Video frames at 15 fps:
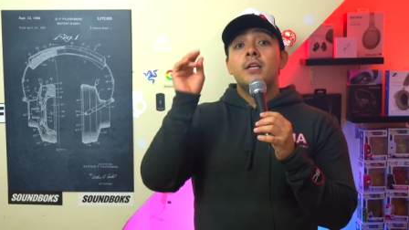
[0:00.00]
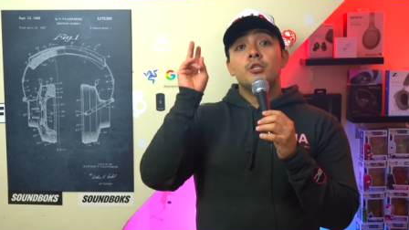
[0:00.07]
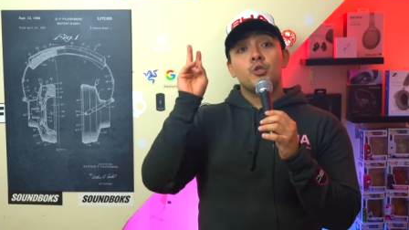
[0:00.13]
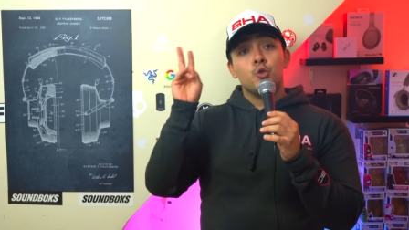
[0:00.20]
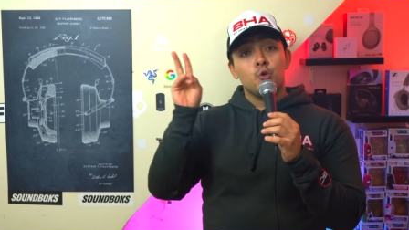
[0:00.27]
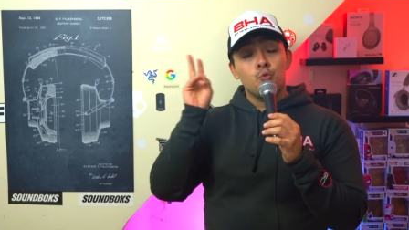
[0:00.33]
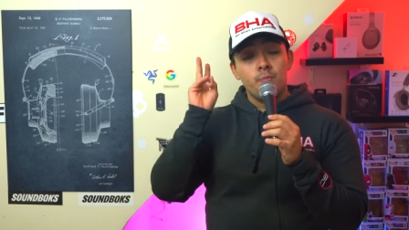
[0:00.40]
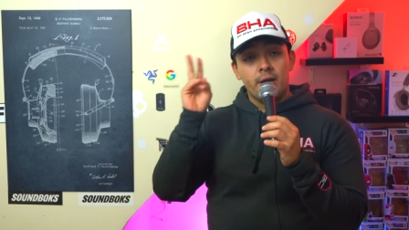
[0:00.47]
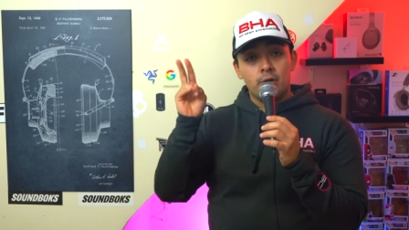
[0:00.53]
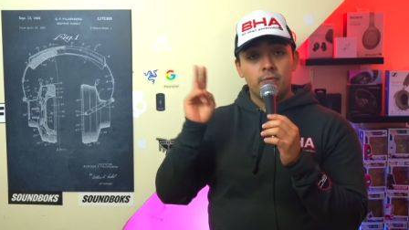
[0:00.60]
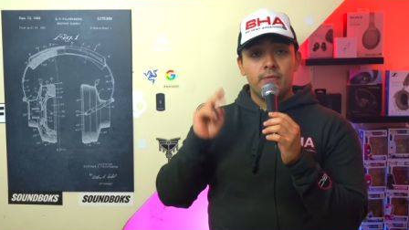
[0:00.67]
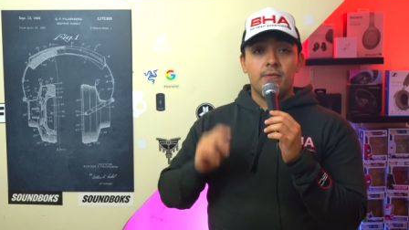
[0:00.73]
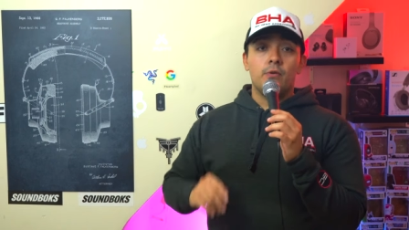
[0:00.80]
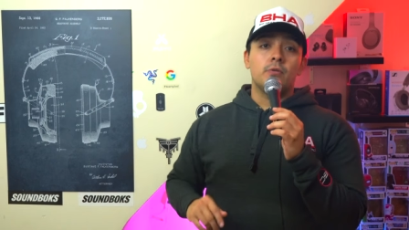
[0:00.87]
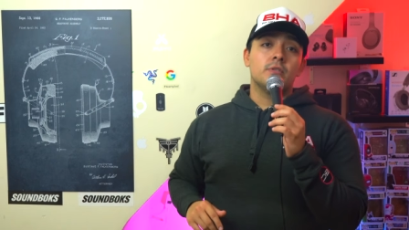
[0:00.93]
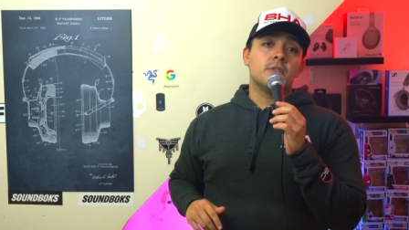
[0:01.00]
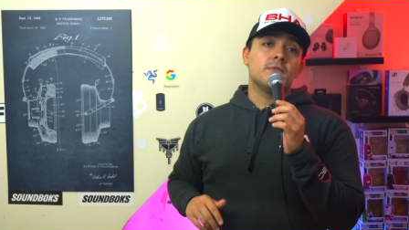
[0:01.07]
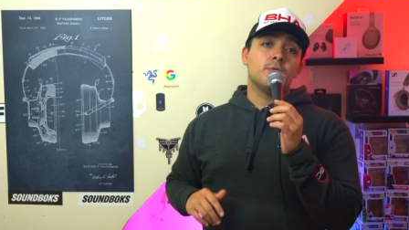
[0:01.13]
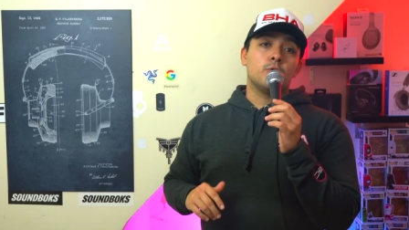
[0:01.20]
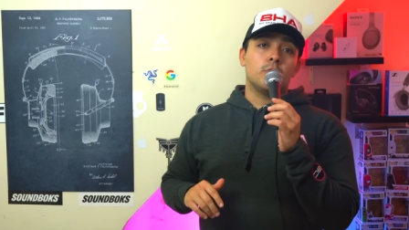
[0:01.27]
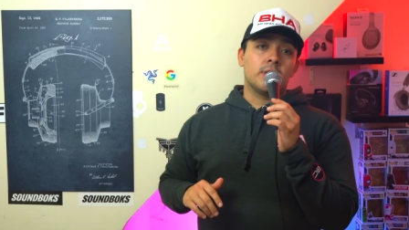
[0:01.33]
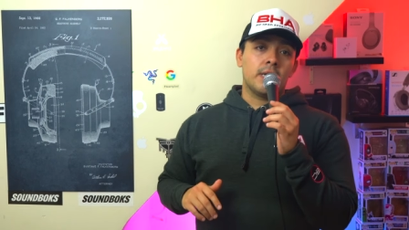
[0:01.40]
two microphones
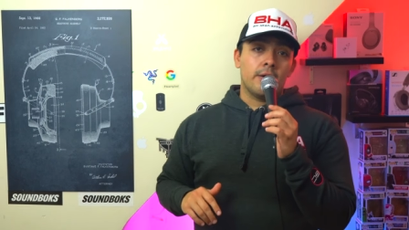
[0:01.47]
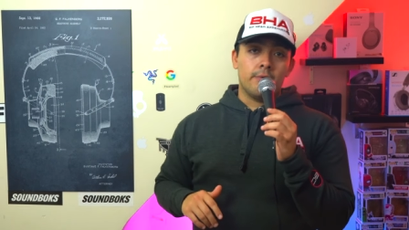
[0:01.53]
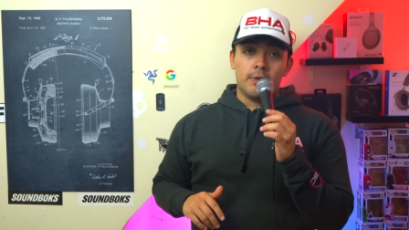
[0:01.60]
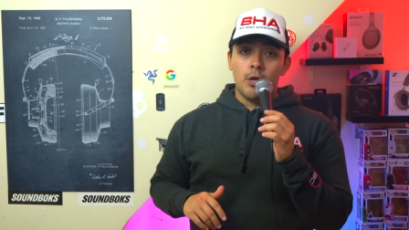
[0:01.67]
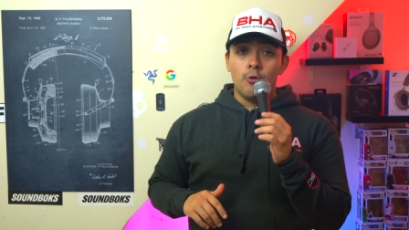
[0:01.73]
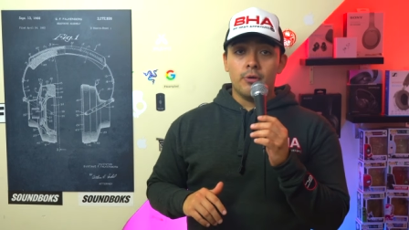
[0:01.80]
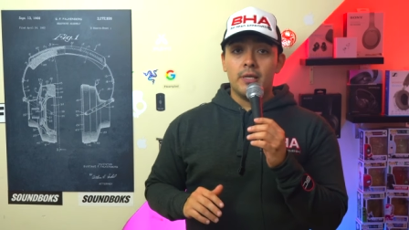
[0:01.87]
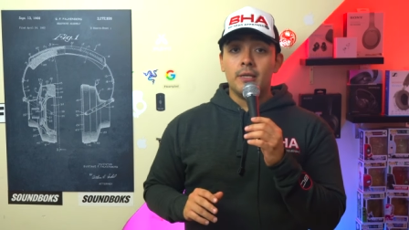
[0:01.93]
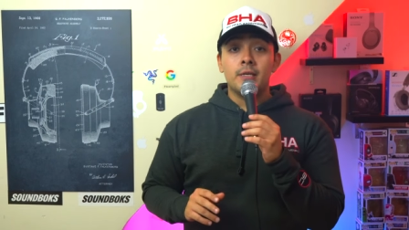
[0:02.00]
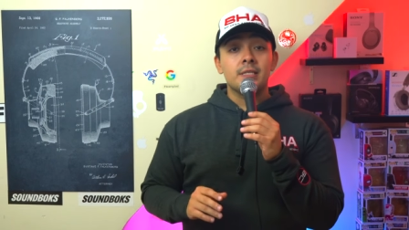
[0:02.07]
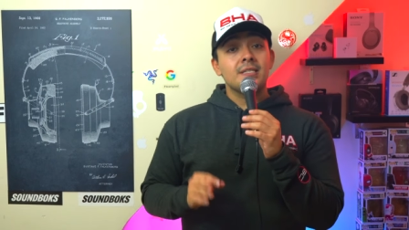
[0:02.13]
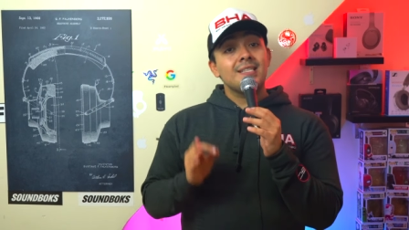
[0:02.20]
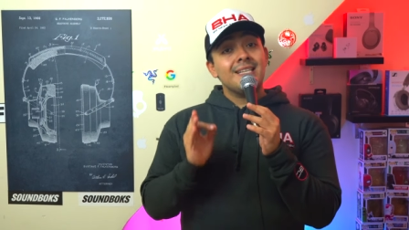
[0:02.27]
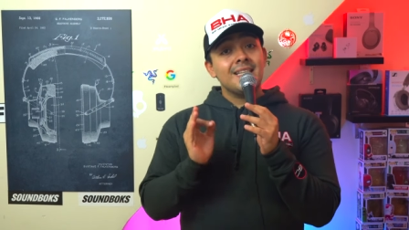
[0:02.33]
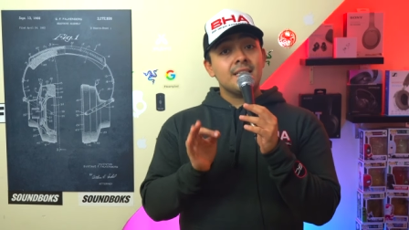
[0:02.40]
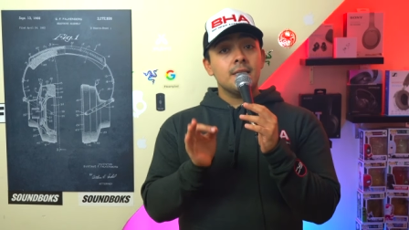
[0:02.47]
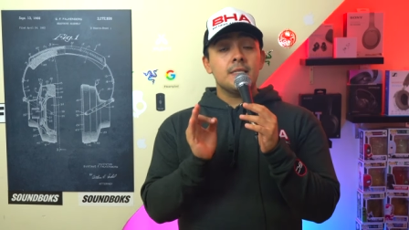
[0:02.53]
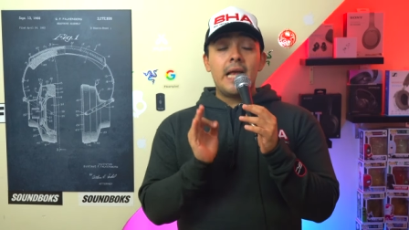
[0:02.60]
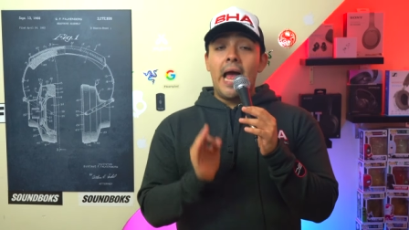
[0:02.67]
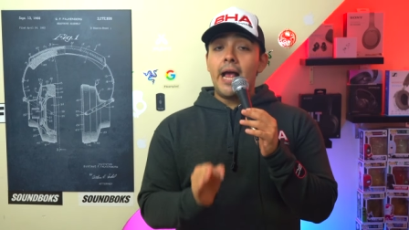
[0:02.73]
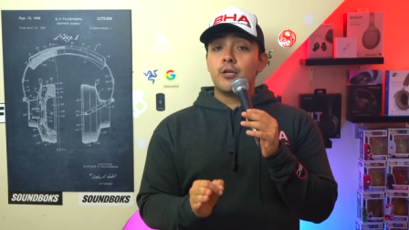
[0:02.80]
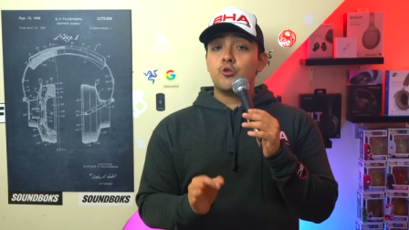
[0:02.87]
for karaoke because this
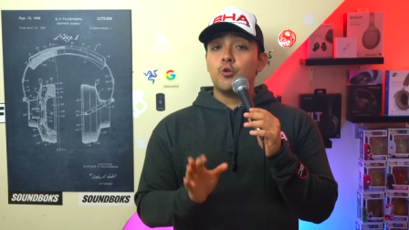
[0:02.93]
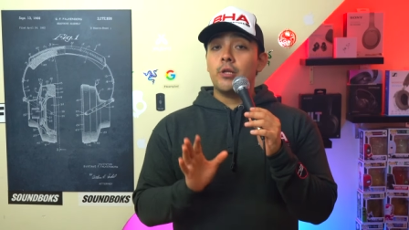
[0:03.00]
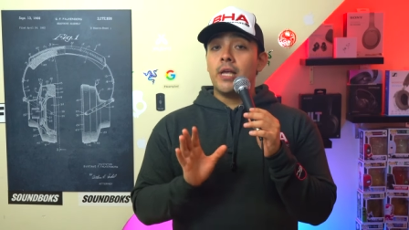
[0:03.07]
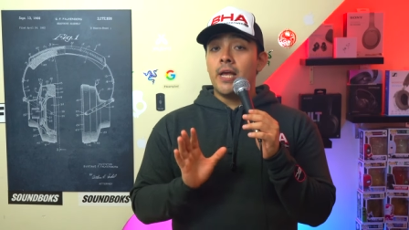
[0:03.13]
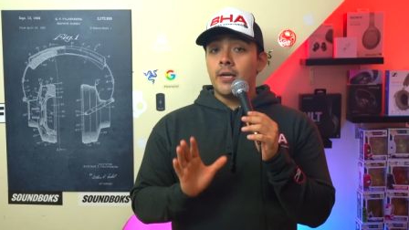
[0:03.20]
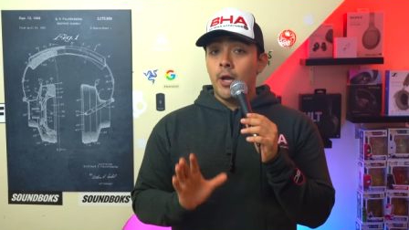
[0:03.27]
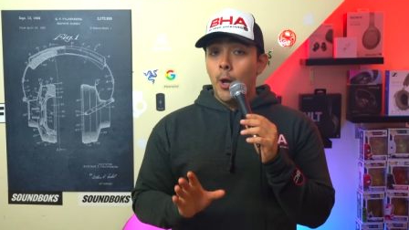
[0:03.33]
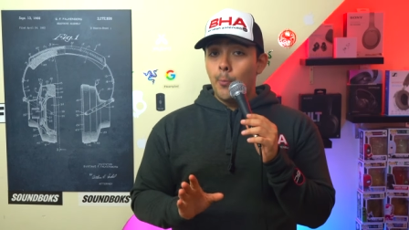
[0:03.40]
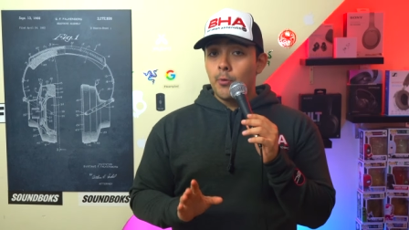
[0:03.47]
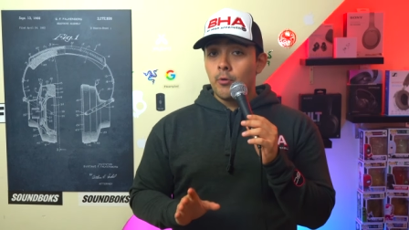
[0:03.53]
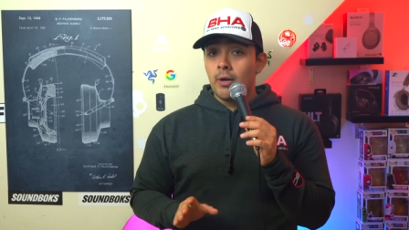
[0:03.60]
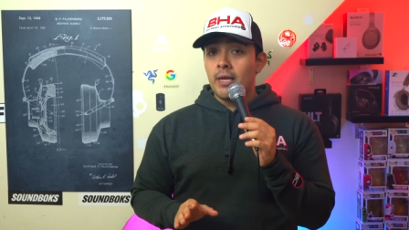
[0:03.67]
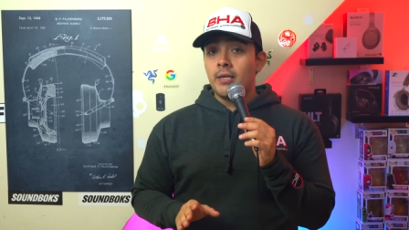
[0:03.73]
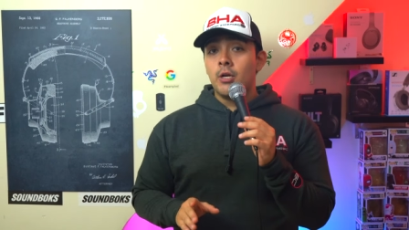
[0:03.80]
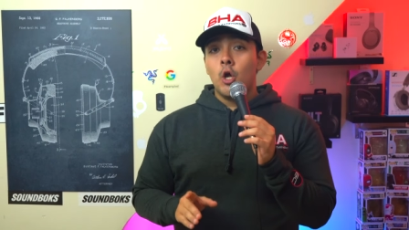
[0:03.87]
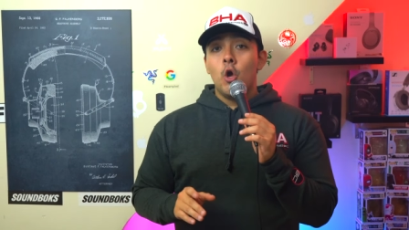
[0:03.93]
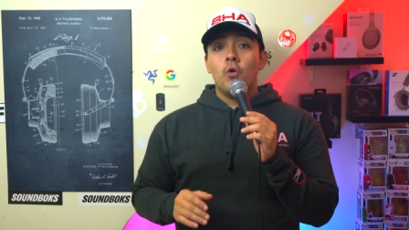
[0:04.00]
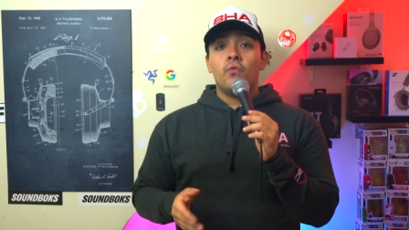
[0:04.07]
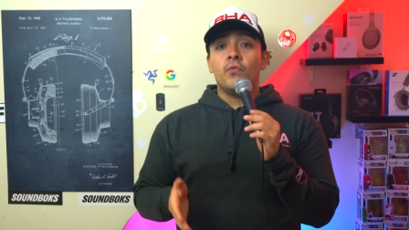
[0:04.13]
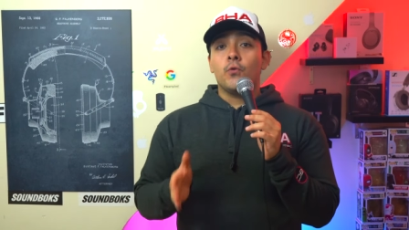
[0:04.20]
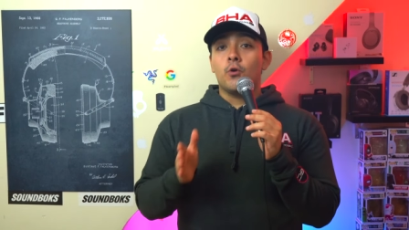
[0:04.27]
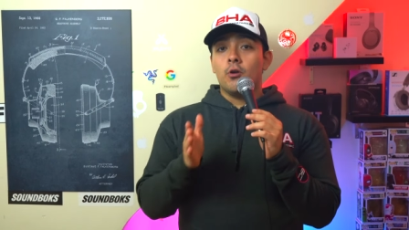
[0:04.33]
is actually an upgrade
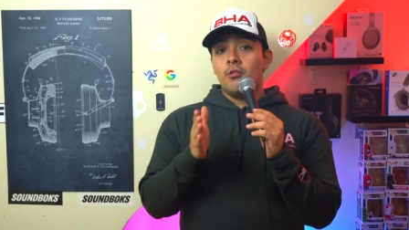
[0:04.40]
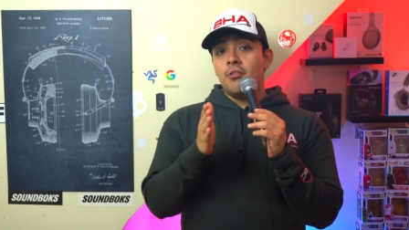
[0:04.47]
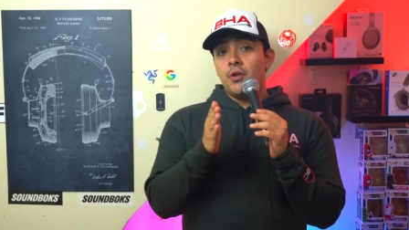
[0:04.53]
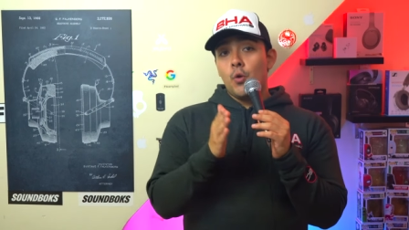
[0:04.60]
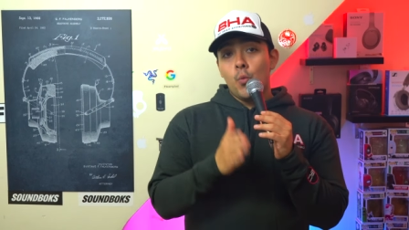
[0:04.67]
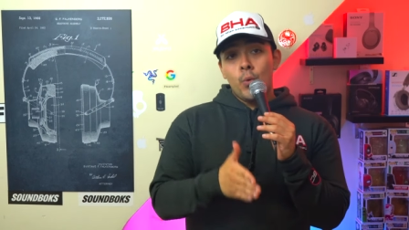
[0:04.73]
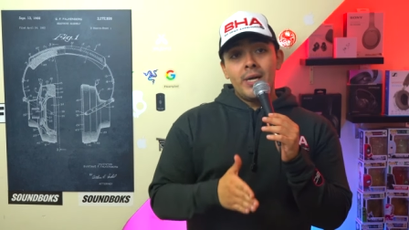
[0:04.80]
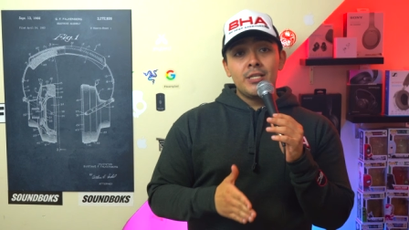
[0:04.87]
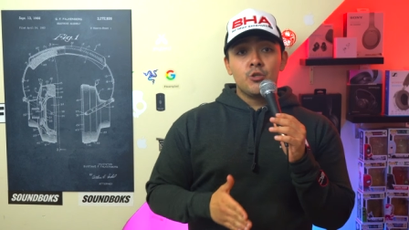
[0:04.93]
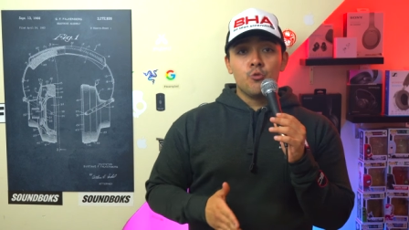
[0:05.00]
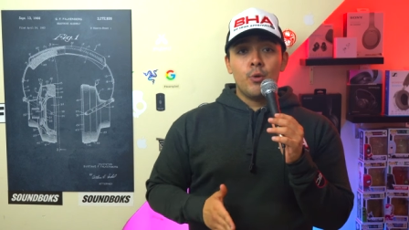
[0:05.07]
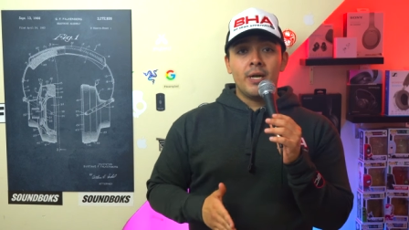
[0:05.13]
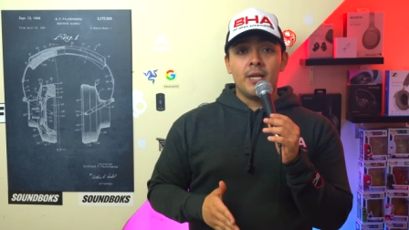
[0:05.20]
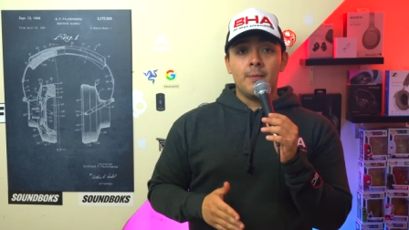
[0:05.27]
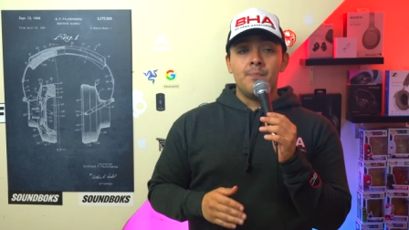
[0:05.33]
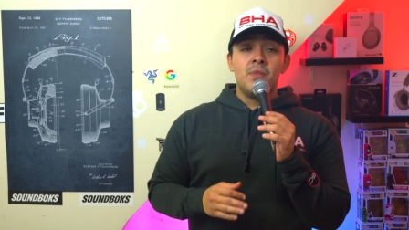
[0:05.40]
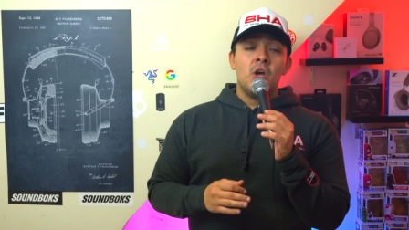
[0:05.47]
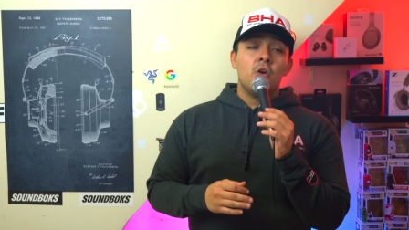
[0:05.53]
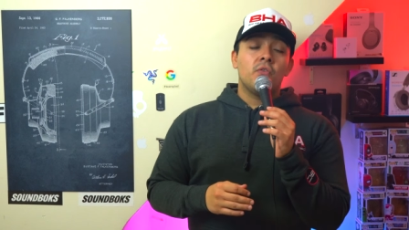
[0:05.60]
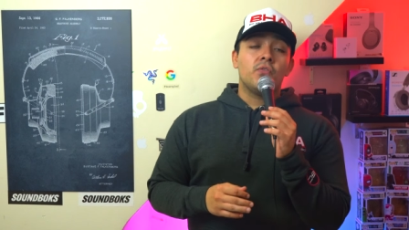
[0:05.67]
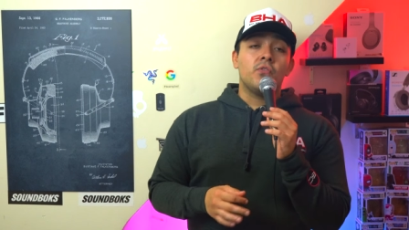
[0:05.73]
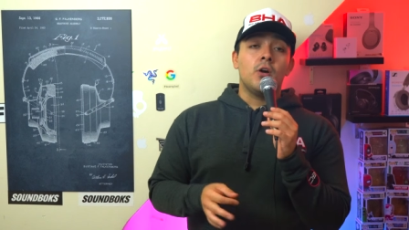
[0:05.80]
for the 120
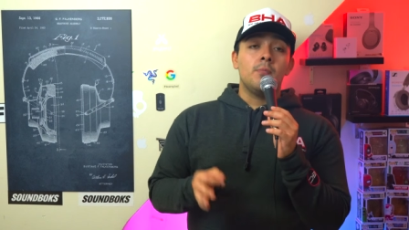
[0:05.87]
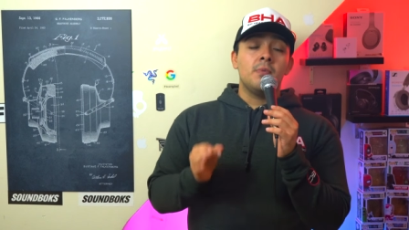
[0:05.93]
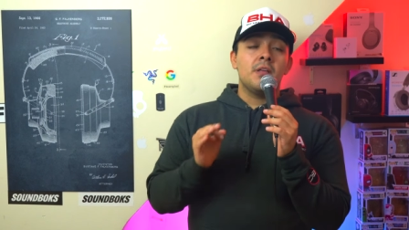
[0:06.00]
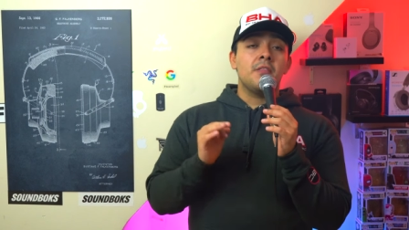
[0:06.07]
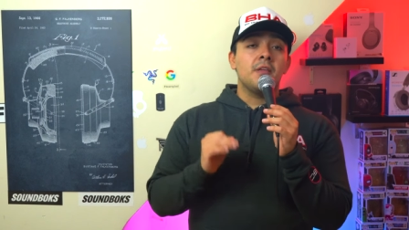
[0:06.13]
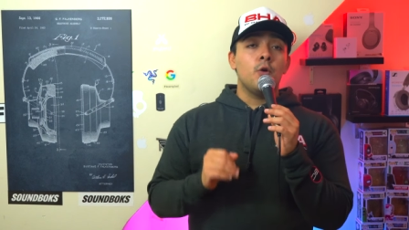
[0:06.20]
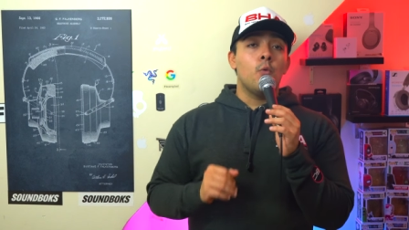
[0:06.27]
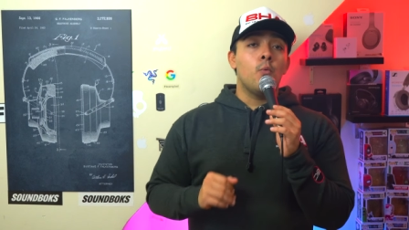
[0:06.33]
from the